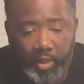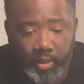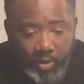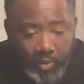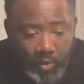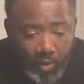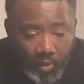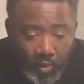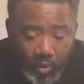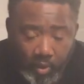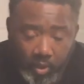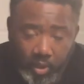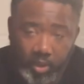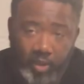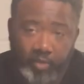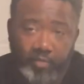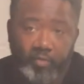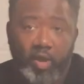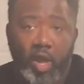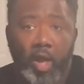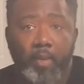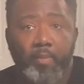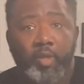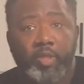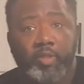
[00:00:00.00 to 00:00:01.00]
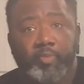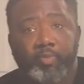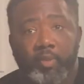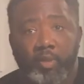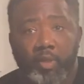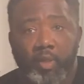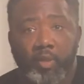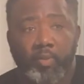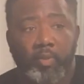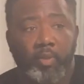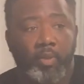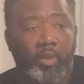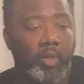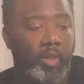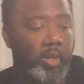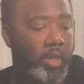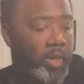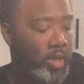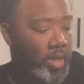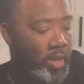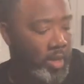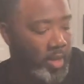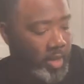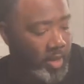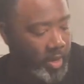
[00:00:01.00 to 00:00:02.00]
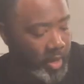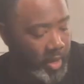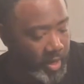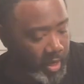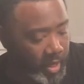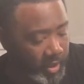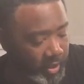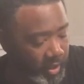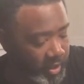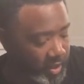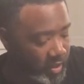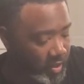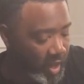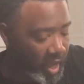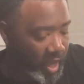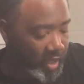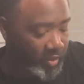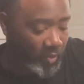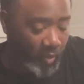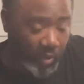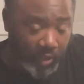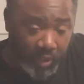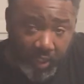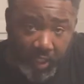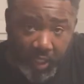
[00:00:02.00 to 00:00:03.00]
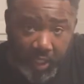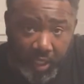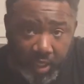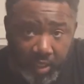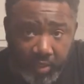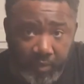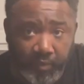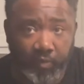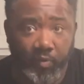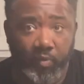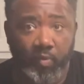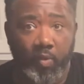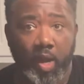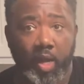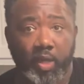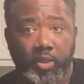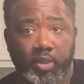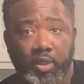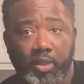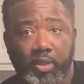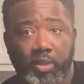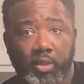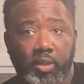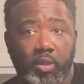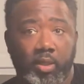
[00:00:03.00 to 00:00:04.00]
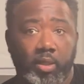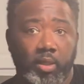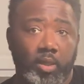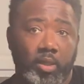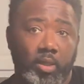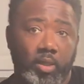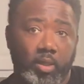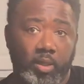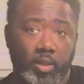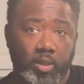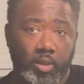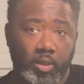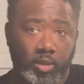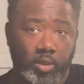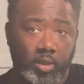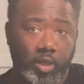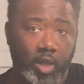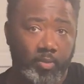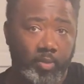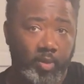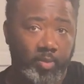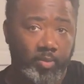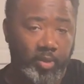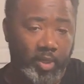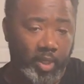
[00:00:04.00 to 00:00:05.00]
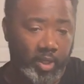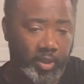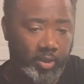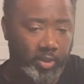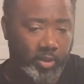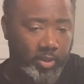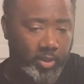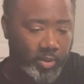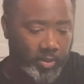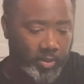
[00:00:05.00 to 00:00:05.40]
or leave comments below. And I thank you guys once again for watching. Y'all be blessed.